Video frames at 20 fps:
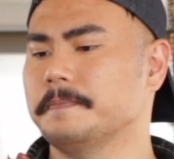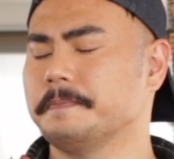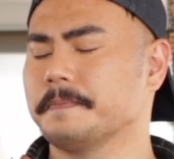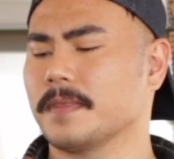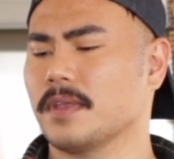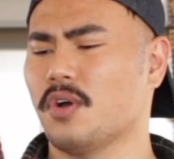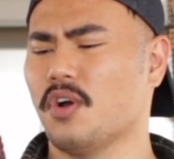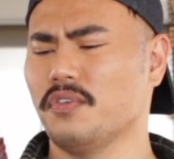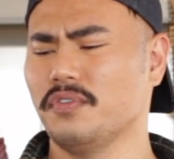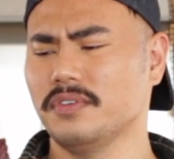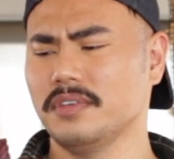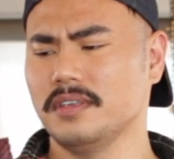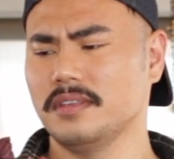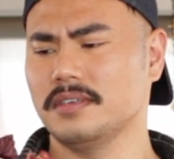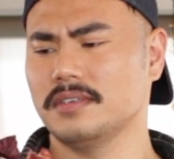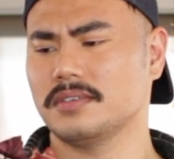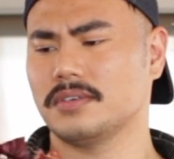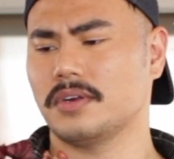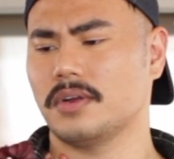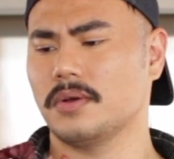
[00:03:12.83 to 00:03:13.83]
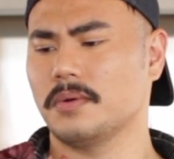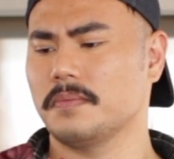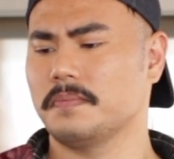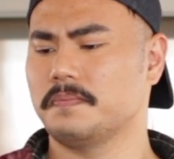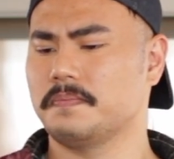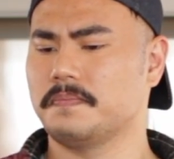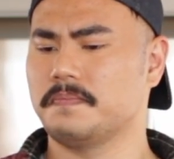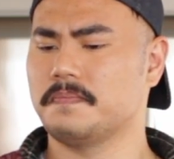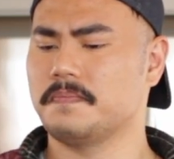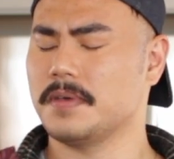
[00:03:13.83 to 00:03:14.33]
Hopefully these grow
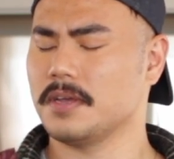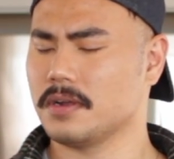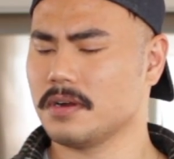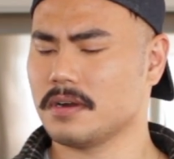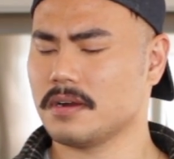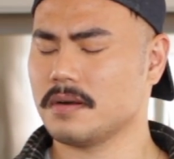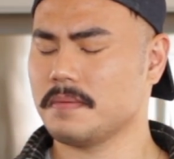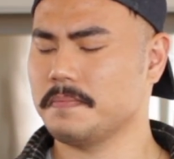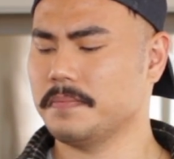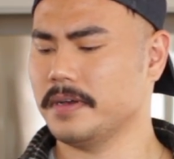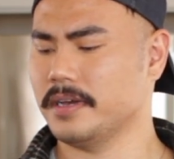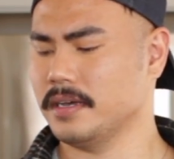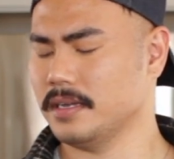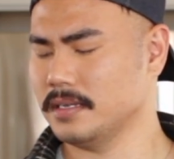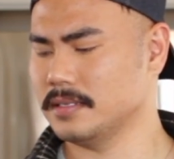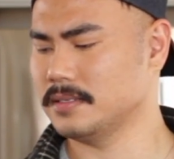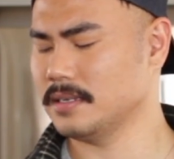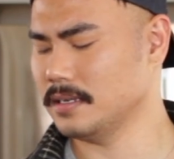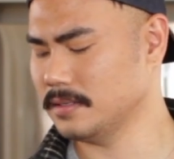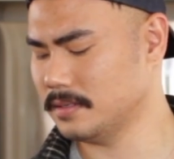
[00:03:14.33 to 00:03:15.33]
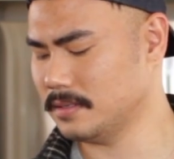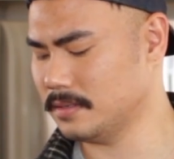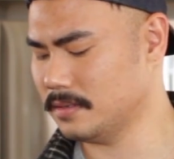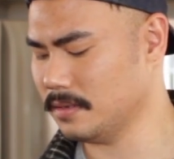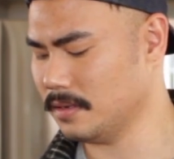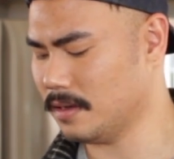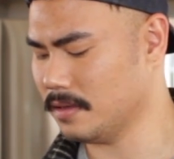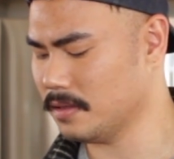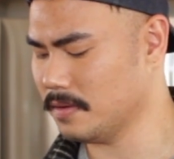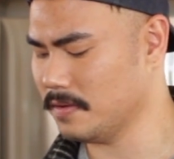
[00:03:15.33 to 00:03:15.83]
bigger, but it
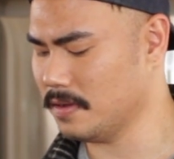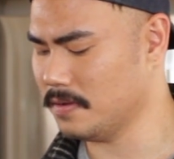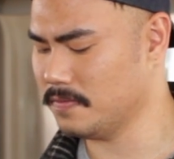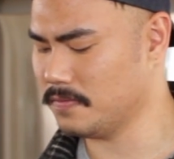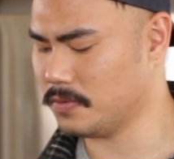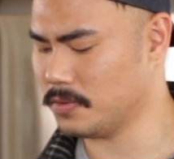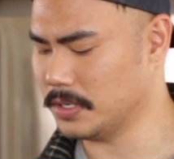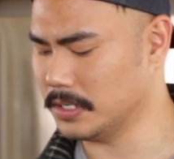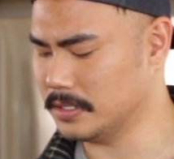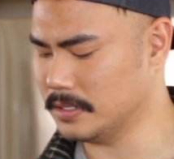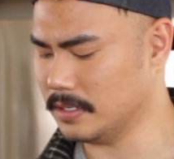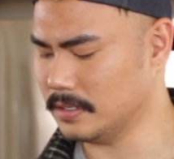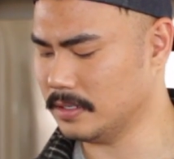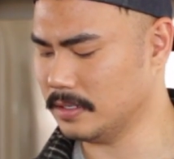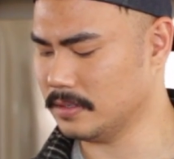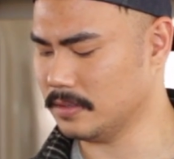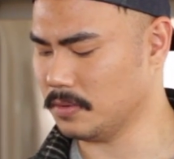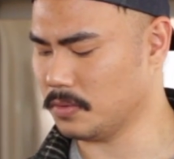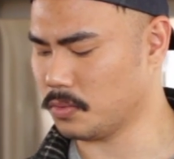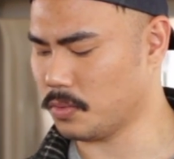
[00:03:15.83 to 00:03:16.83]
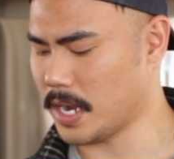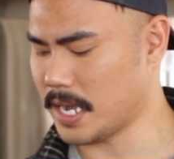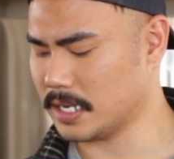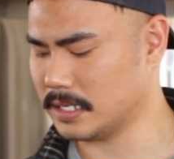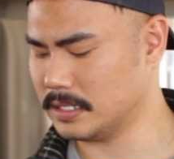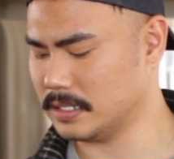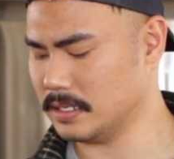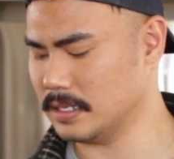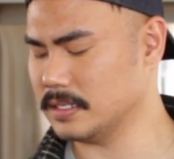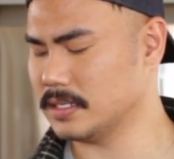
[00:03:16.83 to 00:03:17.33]
says on the invoice it's a
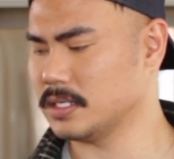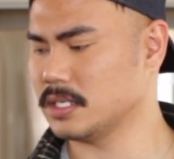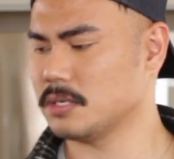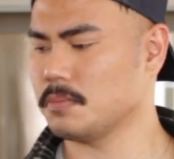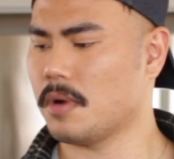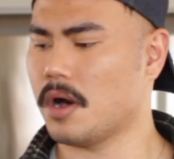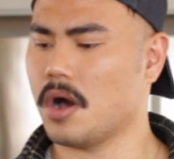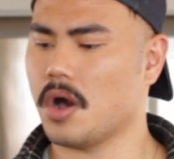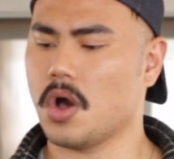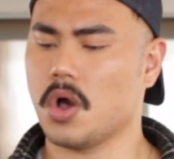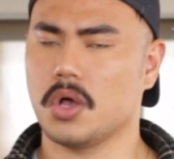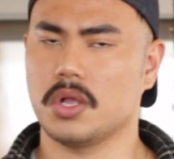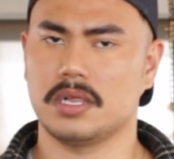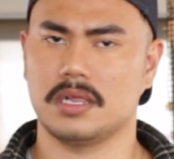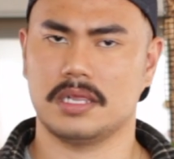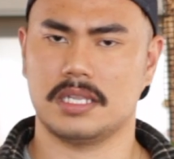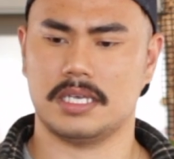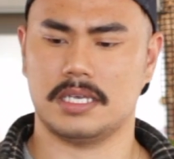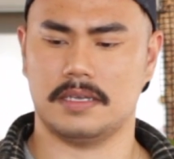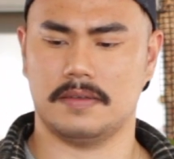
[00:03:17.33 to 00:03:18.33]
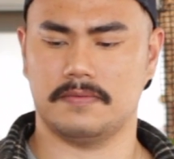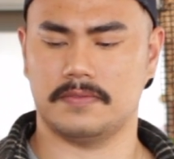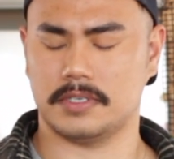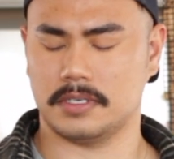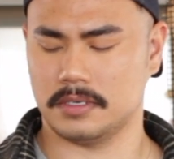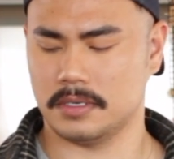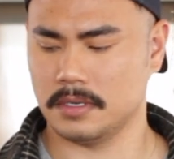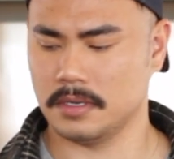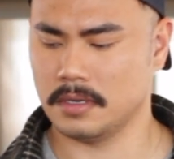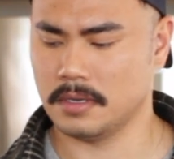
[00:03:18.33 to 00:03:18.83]
Rex small leaved,
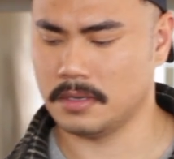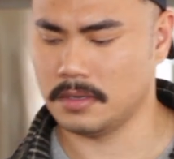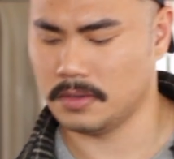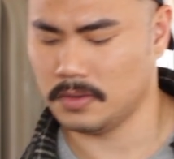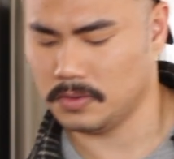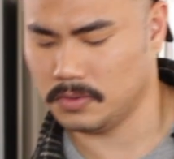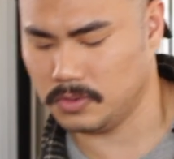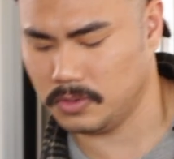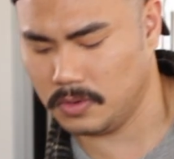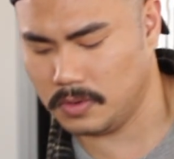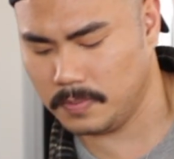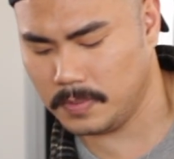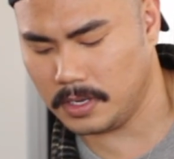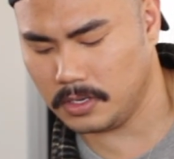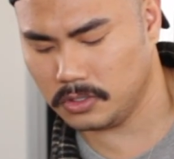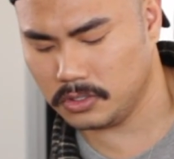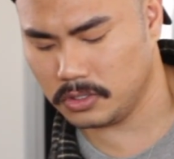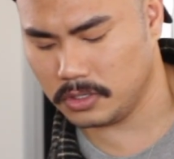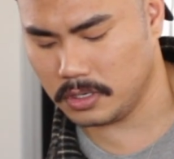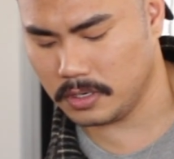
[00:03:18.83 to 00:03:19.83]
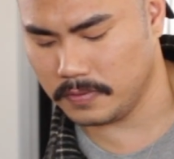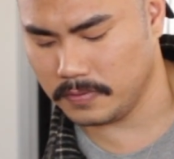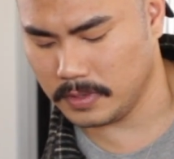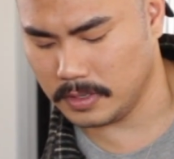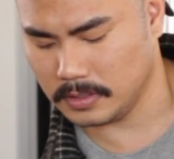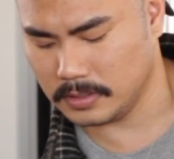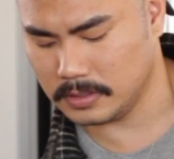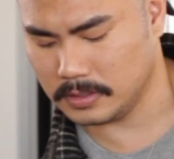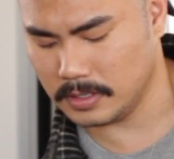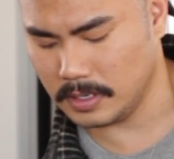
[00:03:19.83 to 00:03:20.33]
so I'm not sure if
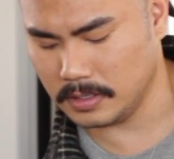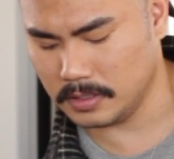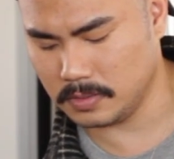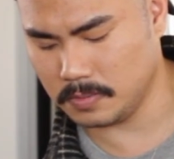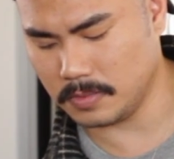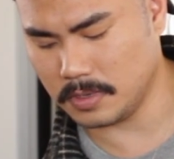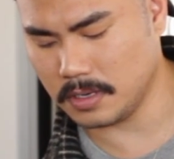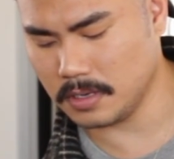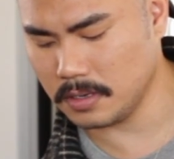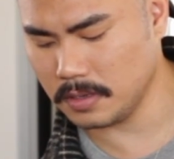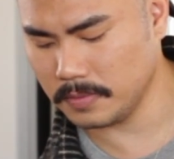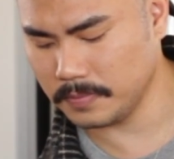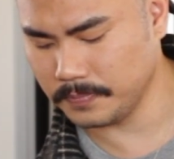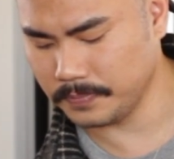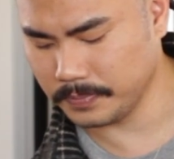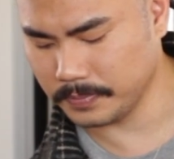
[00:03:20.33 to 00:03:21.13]
they stay small.